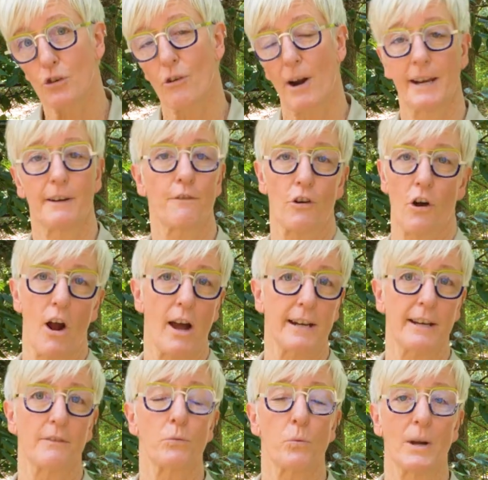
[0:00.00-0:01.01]
greater
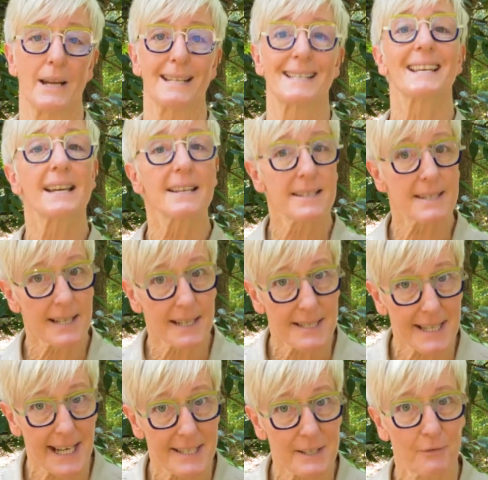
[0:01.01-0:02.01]
variety of weeds
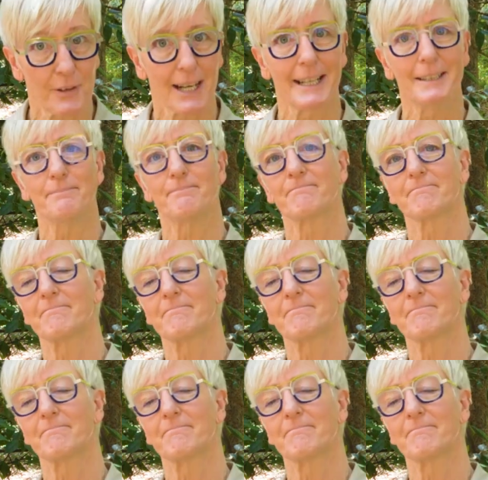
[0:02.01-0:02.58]
successfully.